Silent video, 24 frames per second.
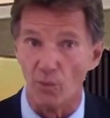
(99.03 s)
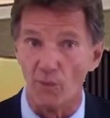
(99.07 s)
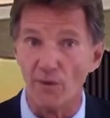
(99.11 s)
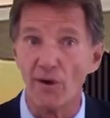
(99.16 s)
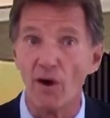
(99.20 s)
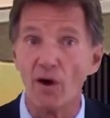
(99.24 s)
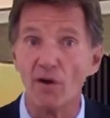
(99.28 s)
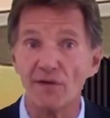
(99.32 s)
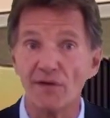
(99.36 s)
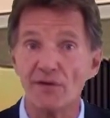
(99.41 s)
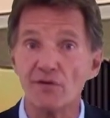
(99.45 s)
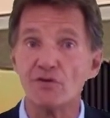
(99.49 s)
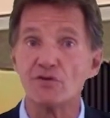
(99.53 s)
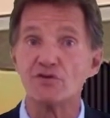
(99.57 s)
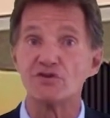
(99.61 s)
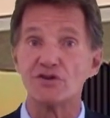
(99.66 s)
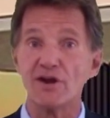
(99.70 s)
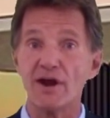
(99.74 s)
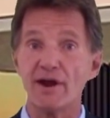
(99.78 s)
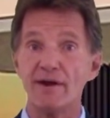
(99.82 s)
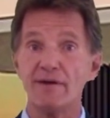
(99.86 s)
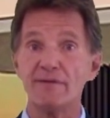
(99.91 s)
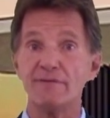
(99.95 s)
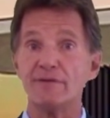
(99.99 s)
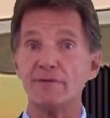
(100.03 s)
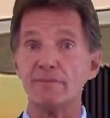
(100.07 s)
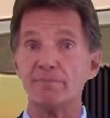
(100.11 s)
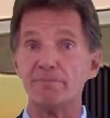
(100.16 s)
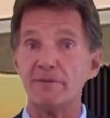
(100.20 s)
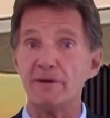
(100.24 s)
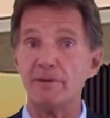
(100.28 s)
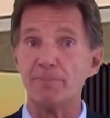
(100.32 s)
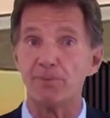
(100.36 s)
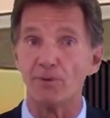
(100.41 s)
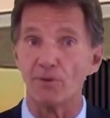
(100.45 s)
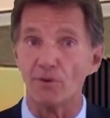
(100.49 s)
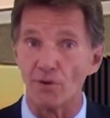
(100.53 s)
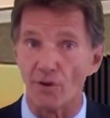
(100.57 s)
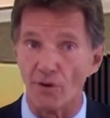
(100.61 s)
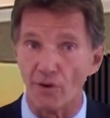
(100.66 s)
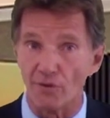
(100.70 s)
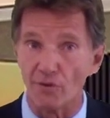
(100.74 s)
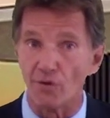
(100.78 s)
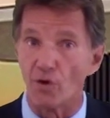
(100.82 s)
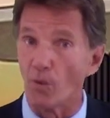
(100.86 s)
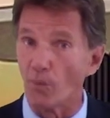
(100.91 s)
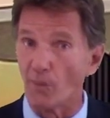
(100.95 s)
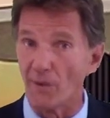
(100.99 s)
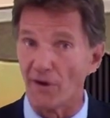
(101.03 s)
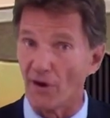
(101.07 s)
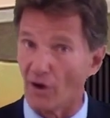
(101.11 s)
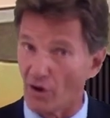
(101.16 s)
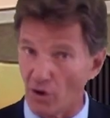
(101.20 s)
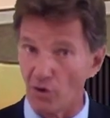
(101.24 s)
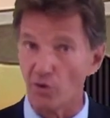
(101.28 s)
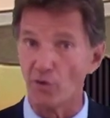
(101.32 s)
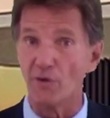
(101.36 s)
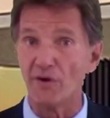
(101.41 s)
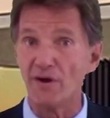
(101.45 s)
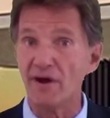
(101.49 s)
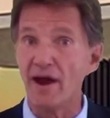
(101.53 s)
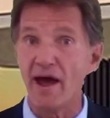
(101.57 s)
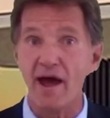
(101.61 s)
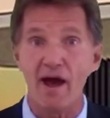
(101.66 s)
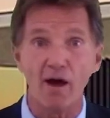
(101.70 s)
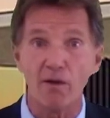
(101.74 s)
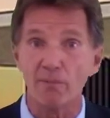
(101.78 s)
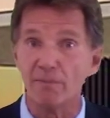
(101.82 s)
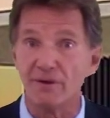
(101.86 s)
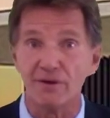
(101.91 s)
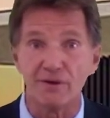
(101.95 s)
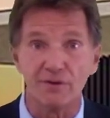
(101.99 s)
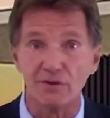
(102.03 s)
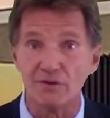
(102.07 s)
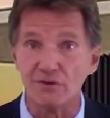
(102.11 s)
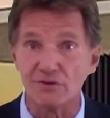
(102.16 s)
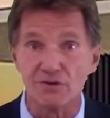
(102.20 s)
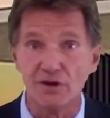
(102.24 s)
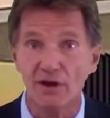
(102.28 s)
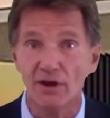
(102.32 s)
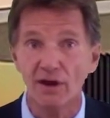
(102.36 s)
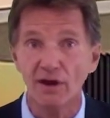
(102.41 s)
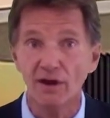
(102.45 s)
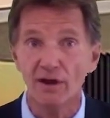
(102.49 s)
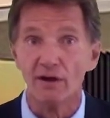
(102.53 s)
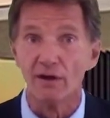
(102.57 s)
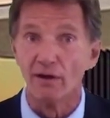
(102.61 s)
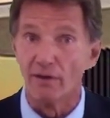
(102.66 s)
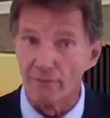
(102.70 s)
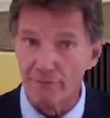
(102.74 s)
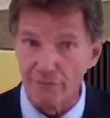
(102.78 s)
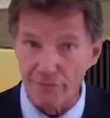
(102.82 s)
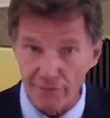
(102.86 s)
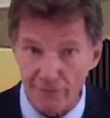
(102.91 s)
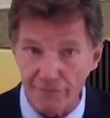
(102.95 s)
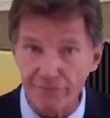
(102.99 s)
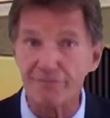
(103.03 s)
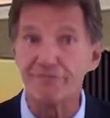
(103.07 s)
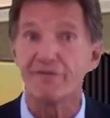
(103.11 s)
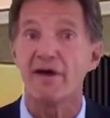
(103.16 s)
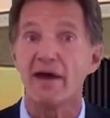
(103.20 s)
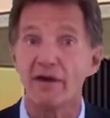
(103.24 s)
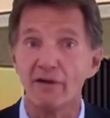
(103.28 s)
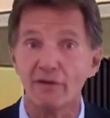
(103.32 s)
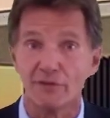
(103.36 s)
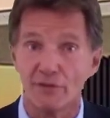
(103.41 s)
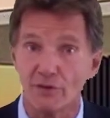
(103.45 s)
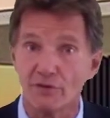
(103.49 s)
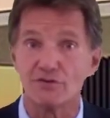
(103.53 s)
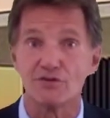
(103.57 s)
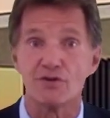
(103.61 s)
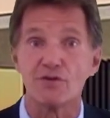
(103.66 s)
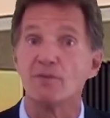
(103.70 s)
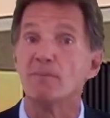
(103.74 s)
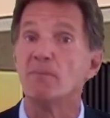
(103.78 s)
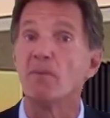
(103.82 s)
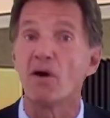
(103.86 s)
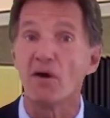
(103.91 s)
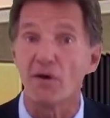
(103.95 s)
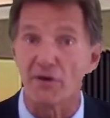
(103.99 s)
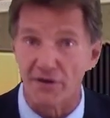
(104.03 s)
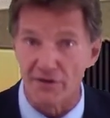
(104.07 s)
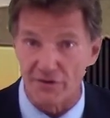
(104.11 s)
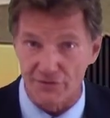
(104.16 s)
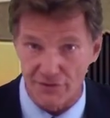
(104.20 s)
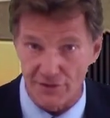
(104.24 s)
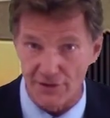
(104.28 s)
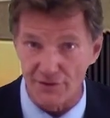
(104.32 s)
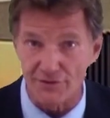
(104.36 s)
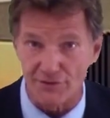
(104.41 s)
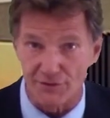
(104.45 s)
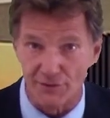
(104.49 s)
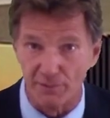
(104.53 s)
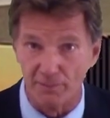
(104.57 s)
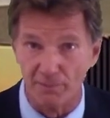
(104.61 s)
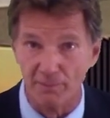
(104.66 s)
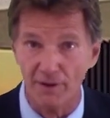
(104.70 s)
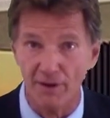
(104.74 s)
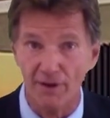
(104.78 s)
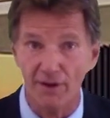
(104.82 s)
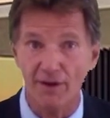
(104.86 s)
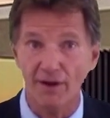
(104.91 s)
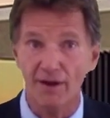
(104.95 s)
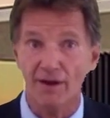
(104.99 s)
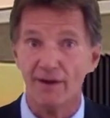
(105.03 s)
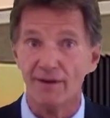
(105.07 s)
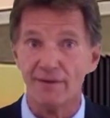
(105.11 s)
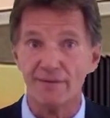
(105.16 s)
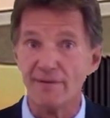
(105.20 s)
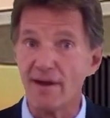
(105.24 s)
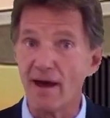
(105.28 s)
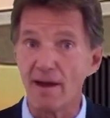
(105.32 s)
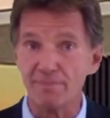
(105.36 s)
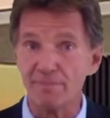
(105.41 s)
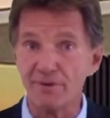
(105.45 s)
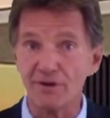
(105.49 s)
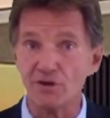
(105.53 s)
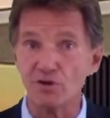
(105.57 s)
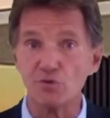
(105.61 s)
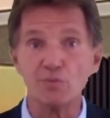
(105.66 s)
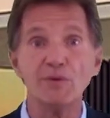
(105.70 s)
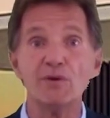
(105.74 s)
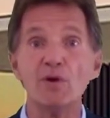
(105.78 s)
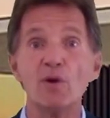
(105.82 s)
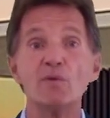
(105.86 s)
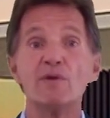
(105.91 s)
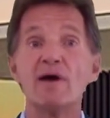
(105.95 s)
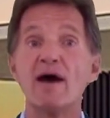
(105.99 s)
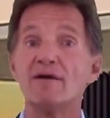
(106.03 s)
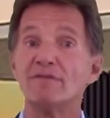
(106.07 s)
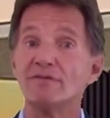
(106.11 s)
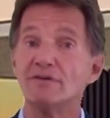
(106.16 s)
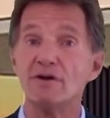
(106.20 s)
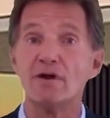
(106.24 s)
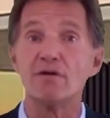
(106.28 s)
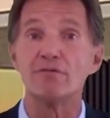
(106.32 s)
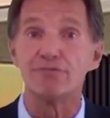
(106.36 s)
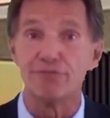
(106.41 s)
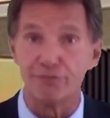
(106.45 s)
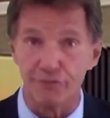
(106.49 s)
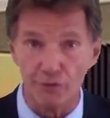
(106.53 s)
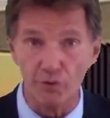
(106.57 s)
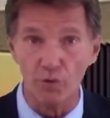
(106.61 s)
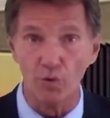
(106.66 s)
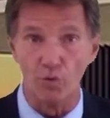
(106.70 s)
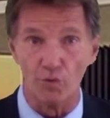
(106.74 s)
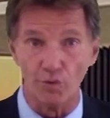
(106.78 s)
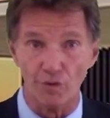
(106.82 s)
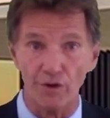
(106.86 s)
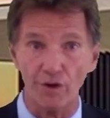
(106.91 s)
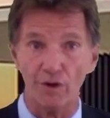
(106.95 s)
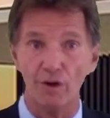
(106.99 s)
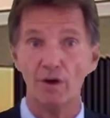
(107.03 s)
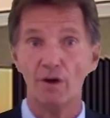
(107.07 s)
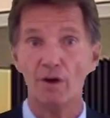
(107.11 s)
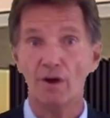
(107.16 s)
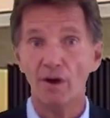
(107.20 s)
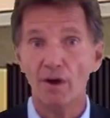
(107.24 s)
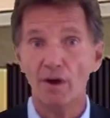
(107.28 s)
We all understand that people are going hungry now because of the failures of the market system, not because we don't have enough food.